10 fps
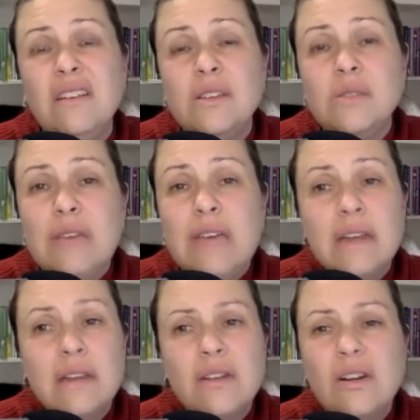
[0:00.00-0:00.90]
So
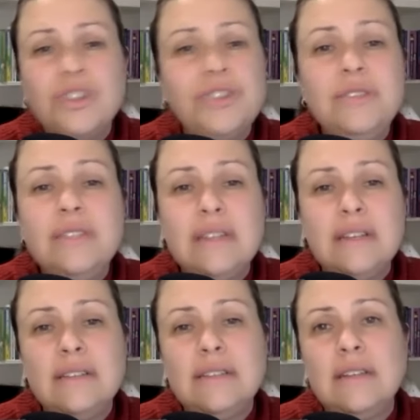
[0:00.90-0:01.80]
again, they're not choosing
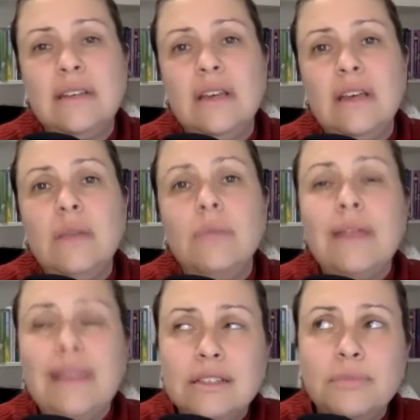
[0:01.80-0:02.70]
this. But
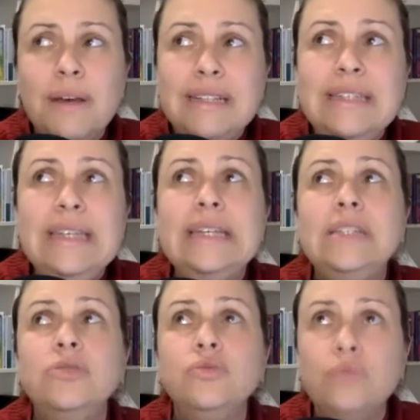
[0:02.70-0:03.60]
I think spicy
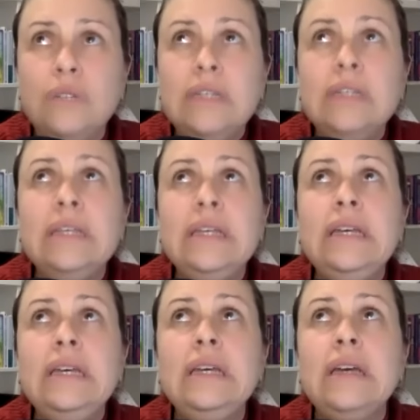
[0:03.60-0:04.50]
kids
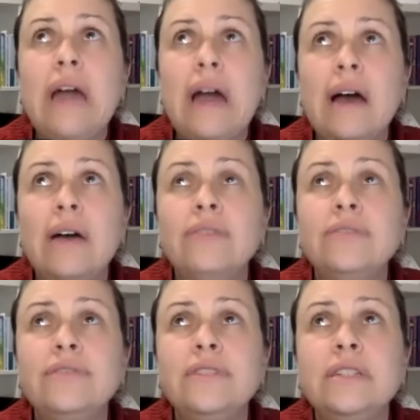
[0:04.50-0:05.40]
really have